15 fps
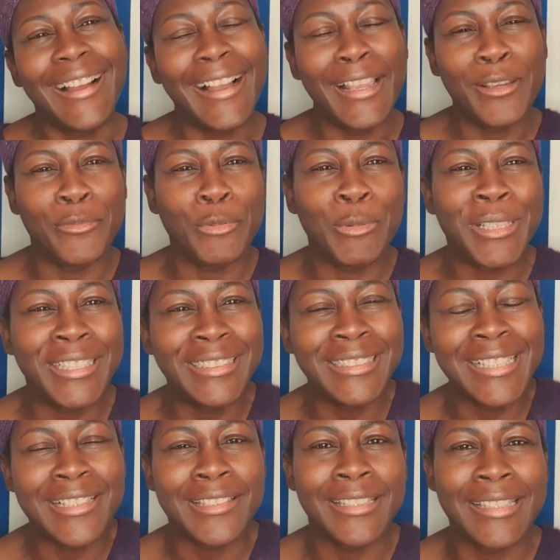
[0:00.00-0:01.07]
Hi
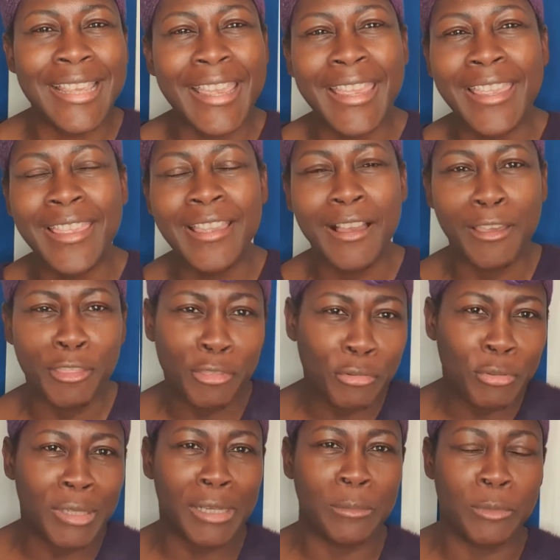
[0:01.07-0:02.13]
everyone. Today I
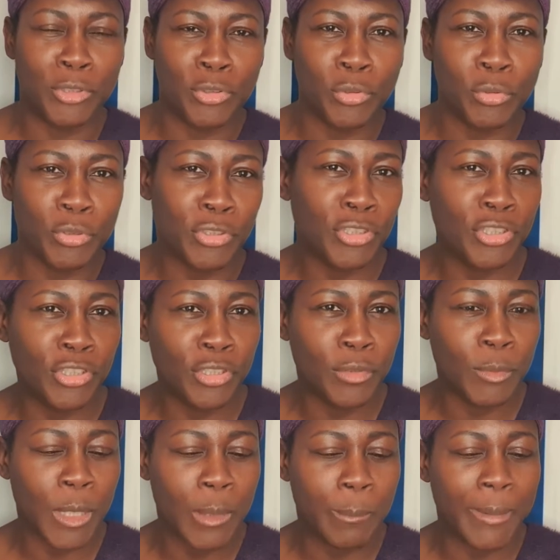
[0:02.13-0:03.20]
thought I would talk to
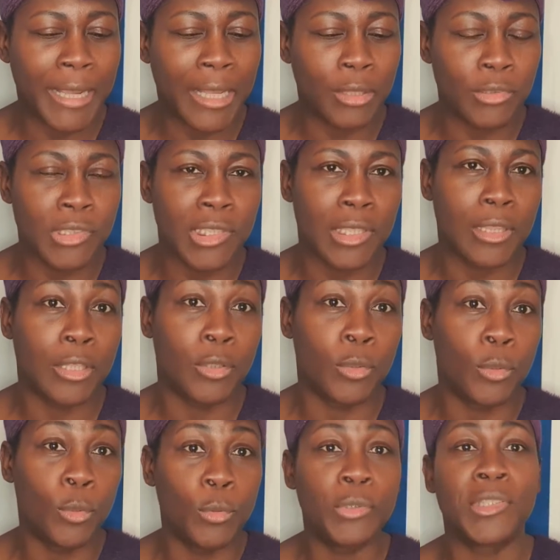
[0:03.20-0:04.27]
you about the
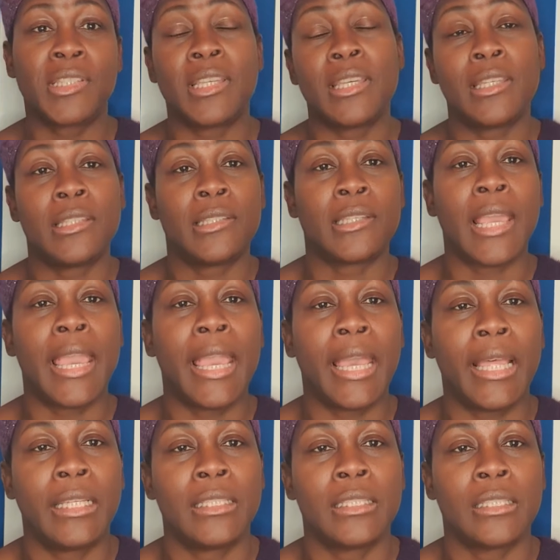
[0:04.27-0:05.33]
causes
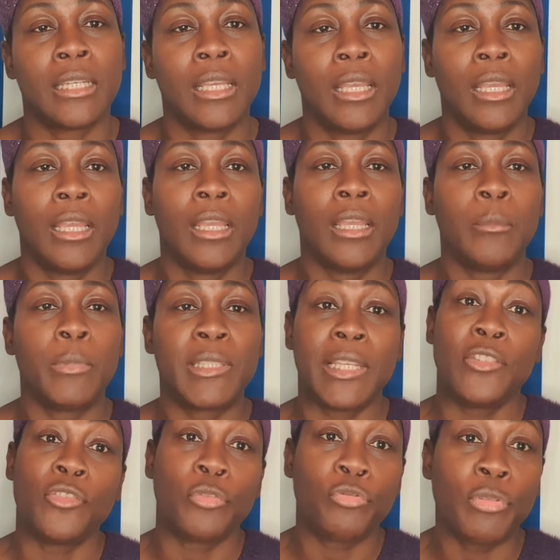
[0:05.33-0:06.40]
and
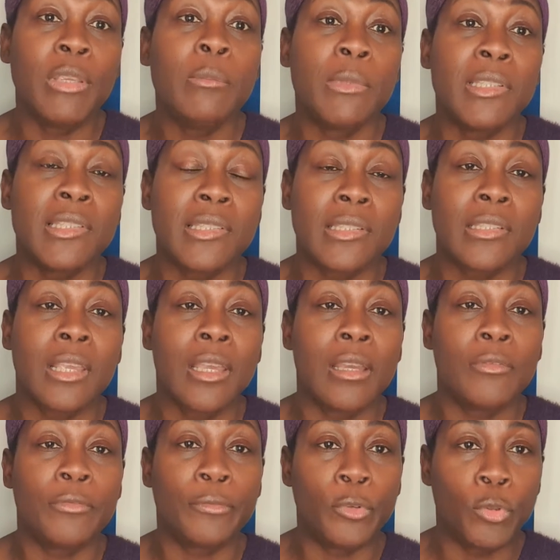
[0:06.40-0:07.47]
potential treatments
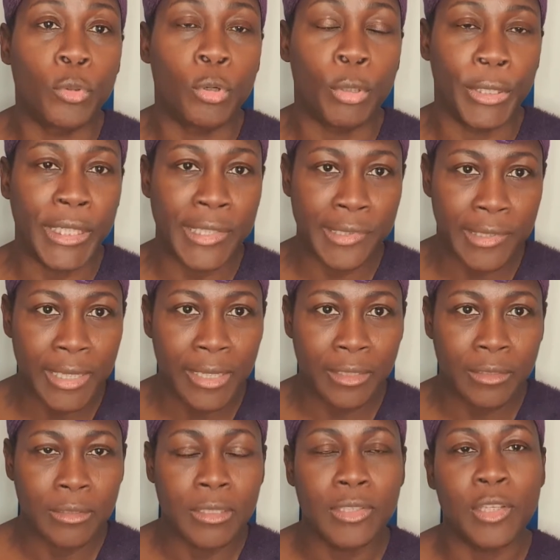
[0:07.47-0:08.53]
for oily skin.
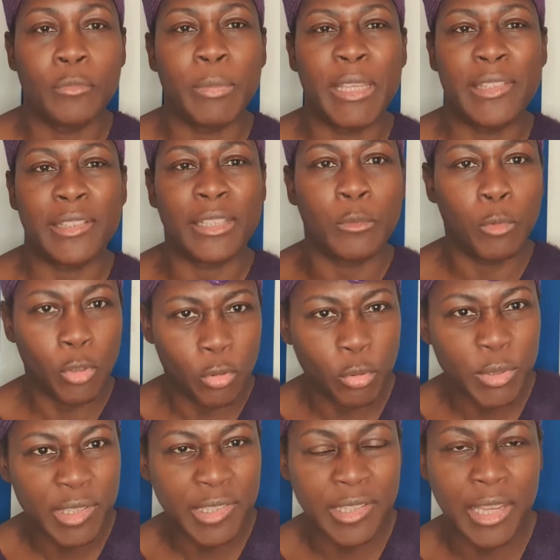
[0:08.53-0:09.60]
So basically what
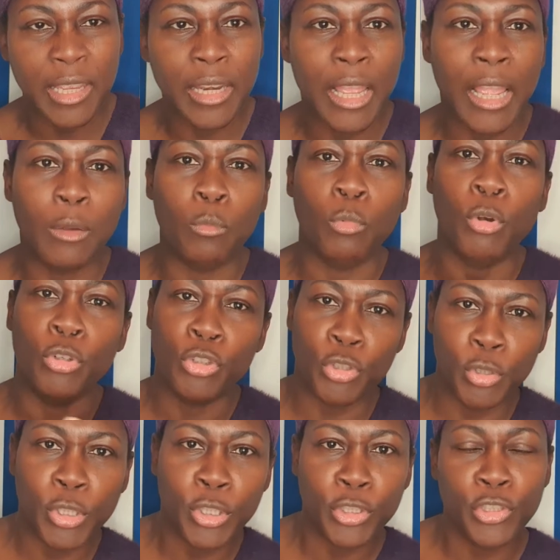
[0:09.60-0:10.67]
causes it and what
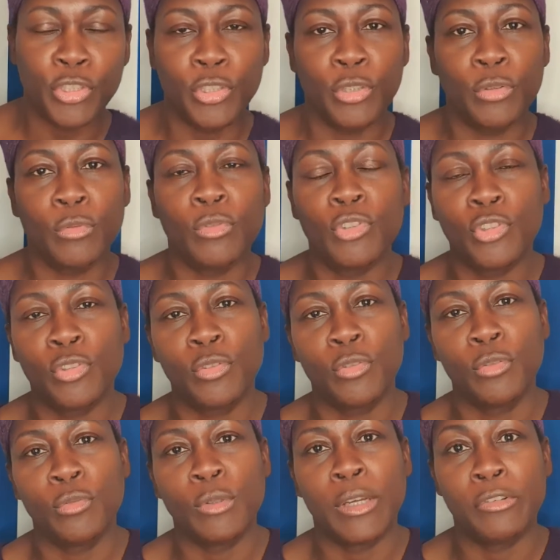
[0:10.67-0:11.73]
you can do
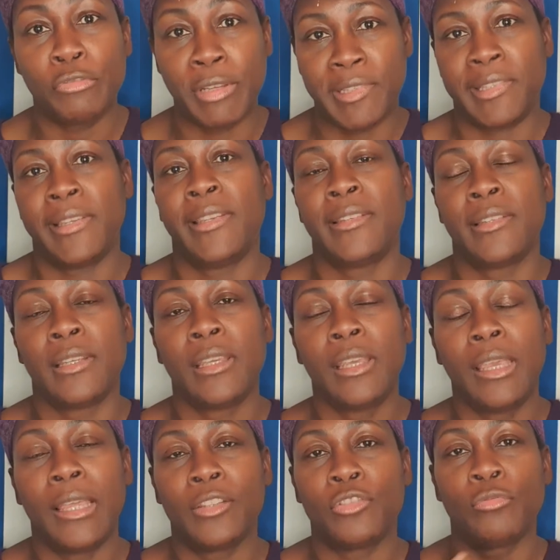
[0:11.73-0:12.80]
to address it
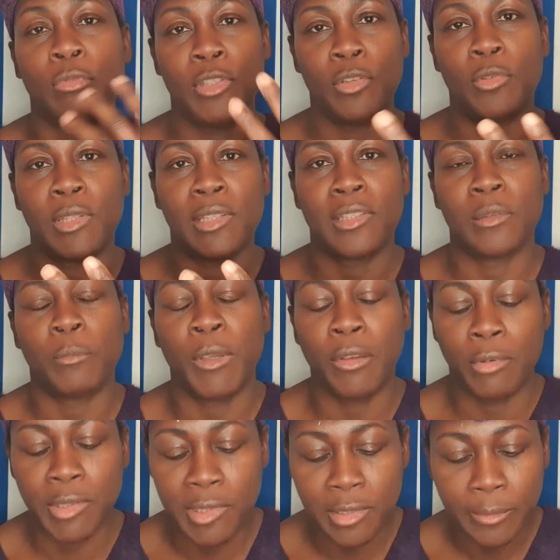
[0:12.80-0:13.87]
and to reduce its
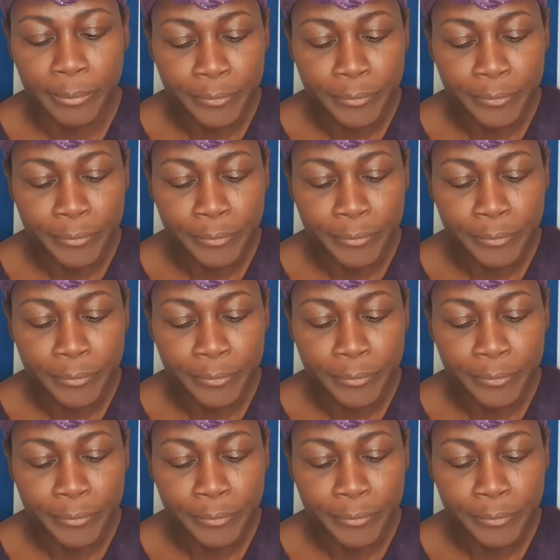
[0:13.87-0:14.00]
appearance.